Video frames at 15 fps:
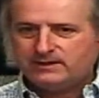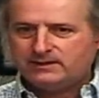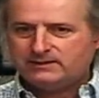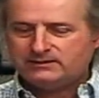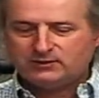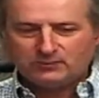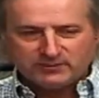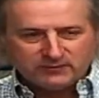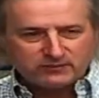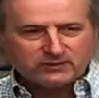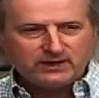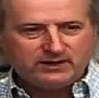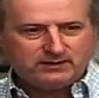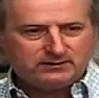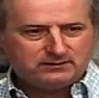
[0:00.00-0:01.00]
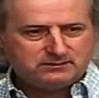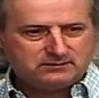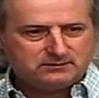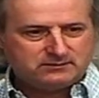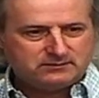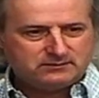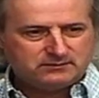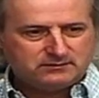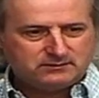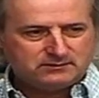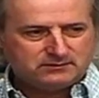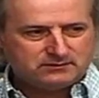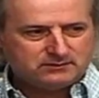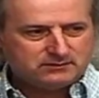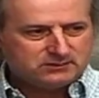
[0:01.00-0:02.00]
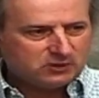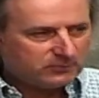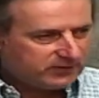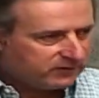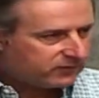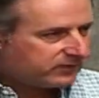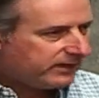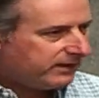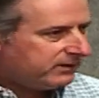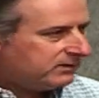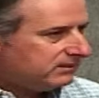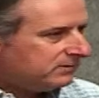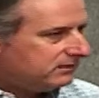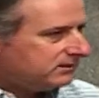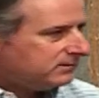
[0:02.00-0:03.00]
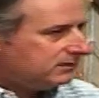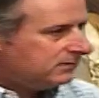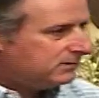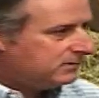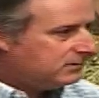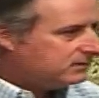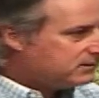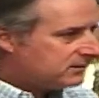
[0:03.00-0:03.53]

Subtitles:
Don't be afraid. Don't be afraid to